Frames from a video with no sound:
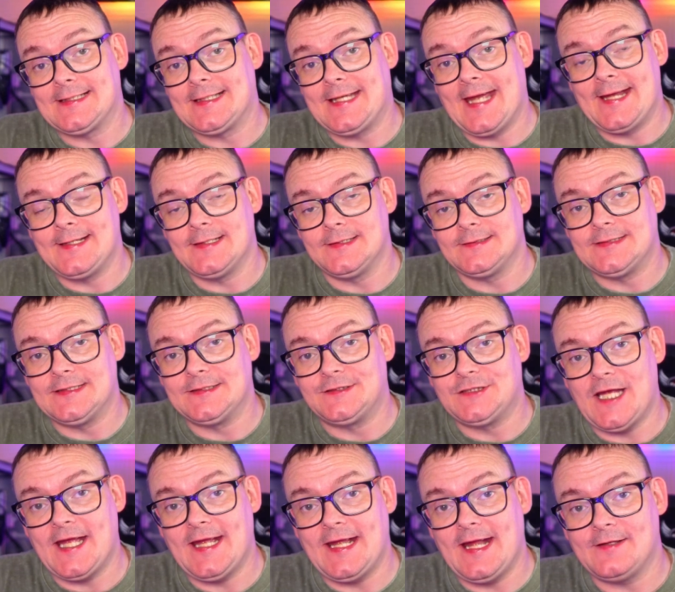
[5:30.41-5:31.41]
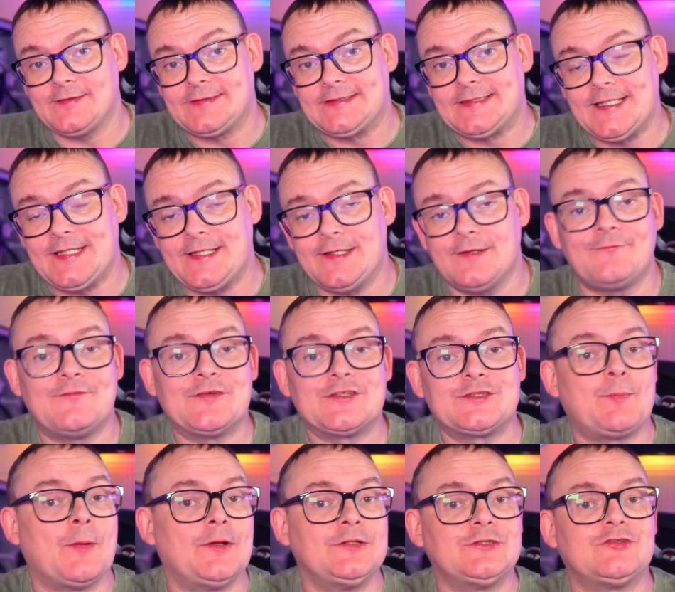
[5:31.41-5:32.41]
again to JLC for
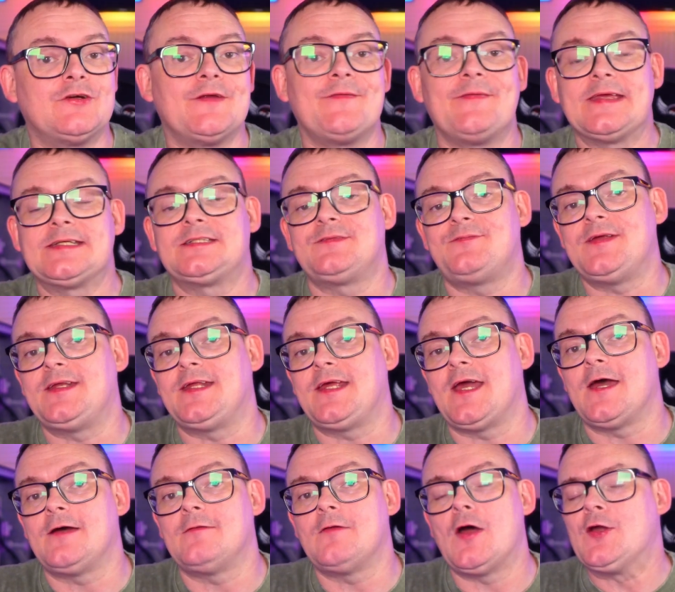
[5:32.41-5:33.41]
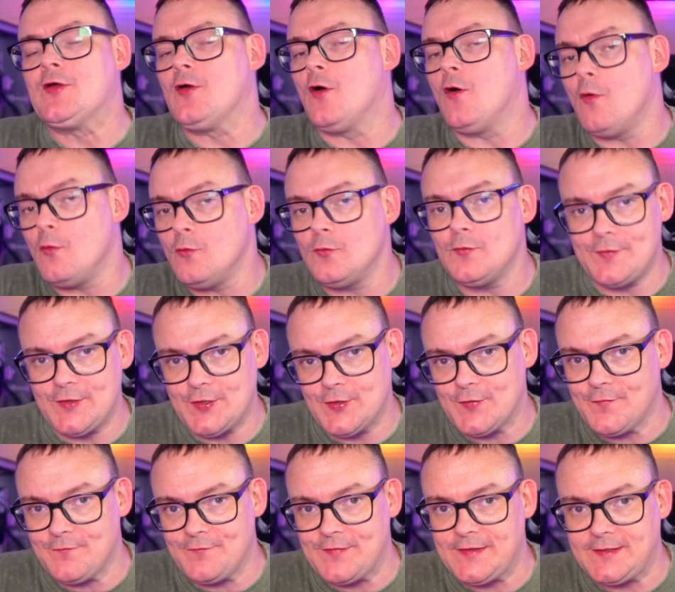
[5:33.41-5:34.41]
sponsoring this video and all the
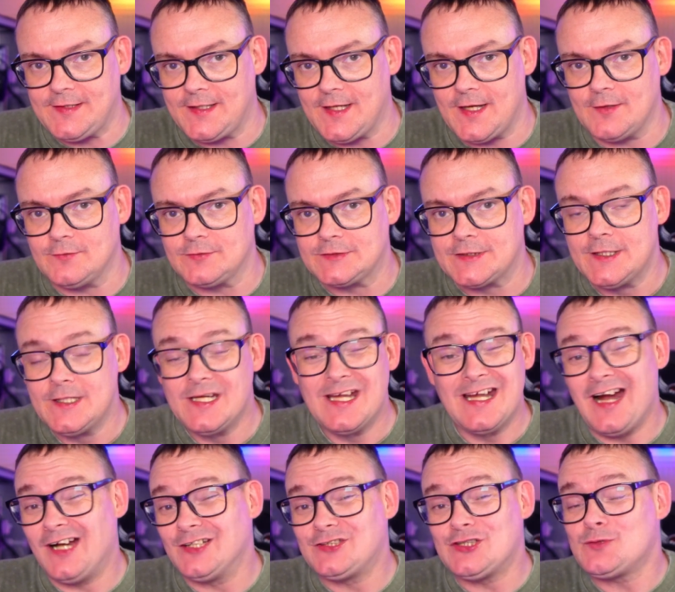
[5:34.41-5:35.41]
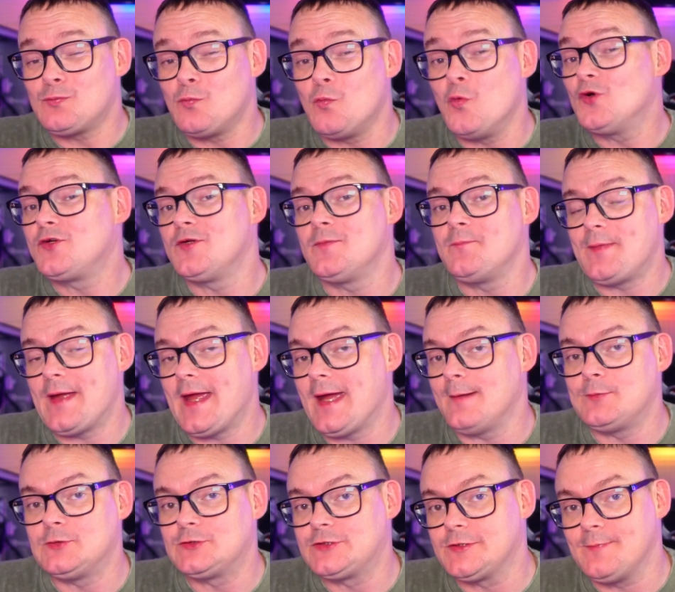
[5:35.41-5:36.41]
other videos. I just wouldn't be
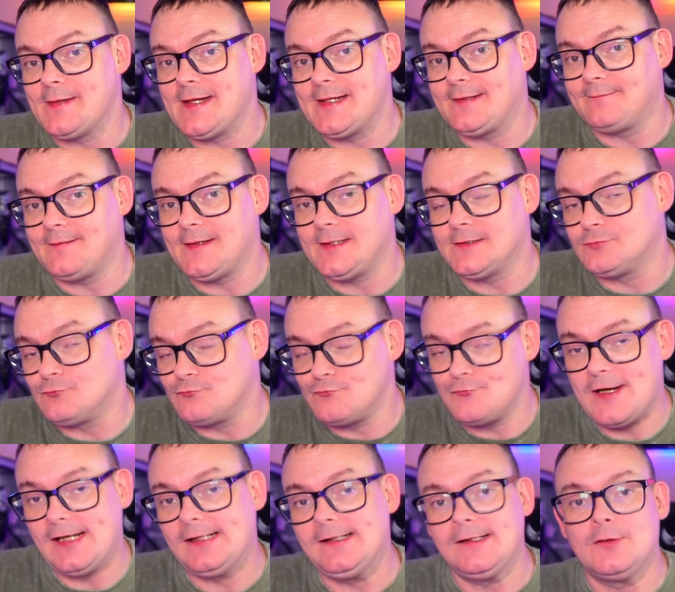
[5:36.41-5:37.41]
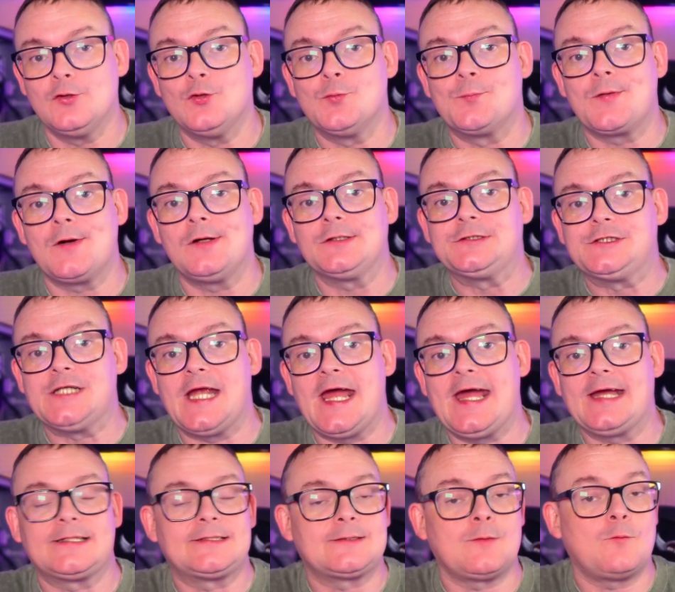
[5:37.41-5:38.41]
able to make these really cool
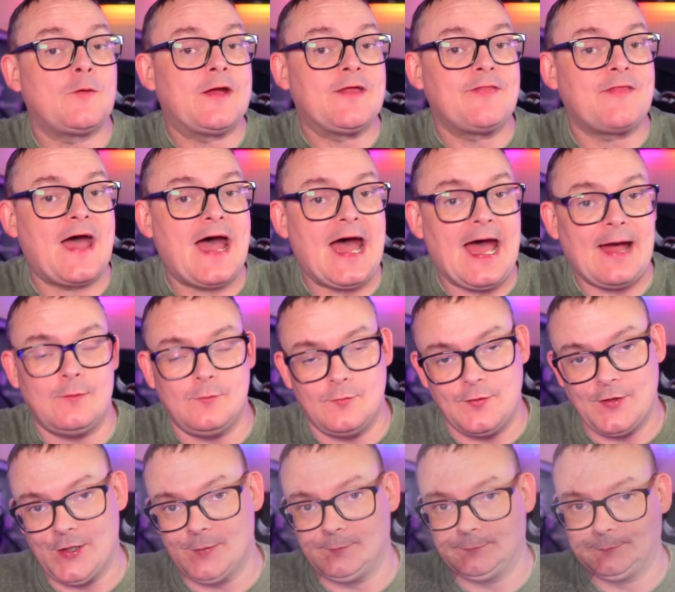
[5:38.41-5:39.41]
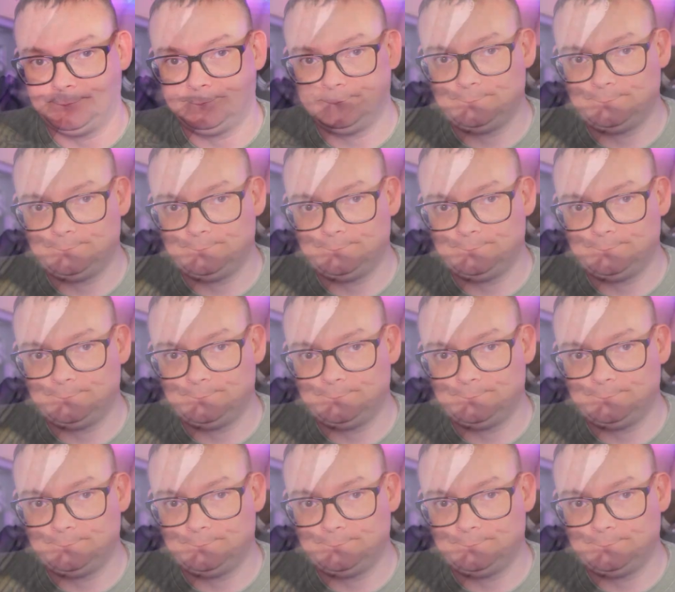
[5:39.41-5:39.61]
projects without them.